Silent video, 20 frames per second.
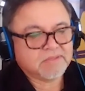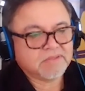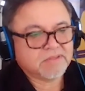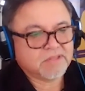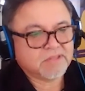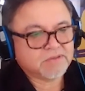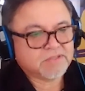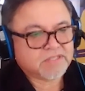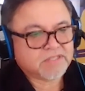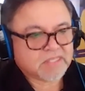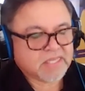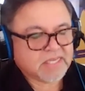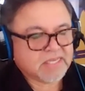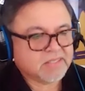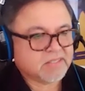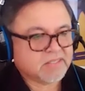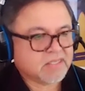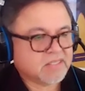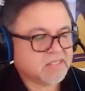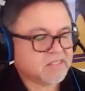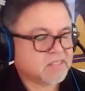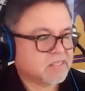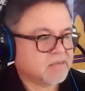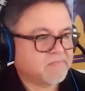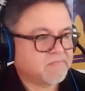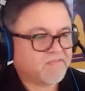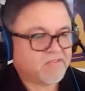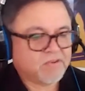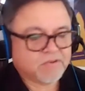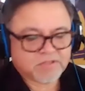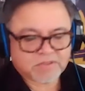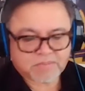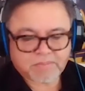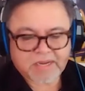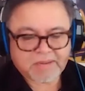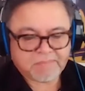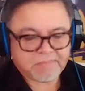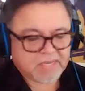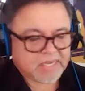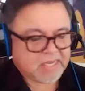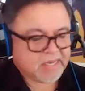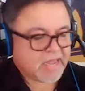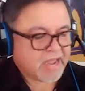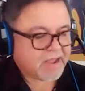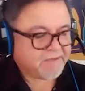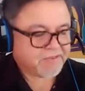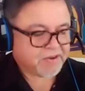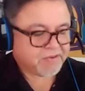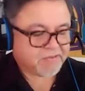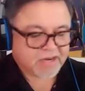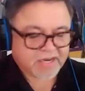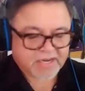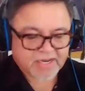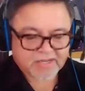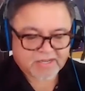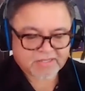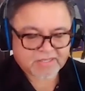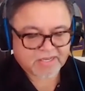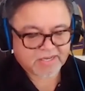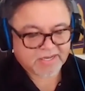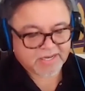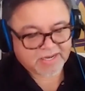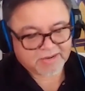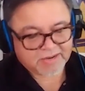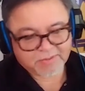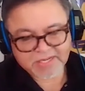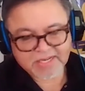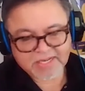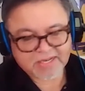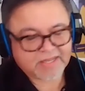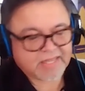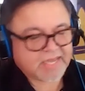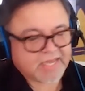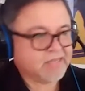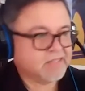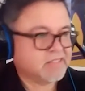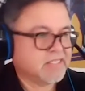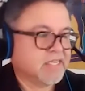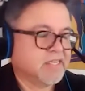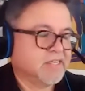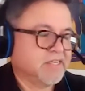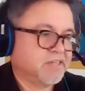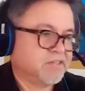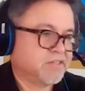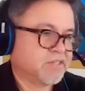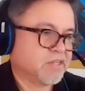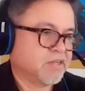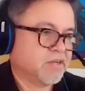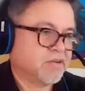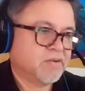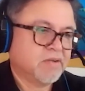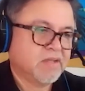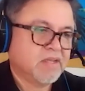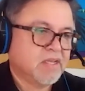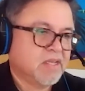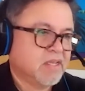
those things, because some folks might be laughing right now saying, yeah, we did that 10 years ago.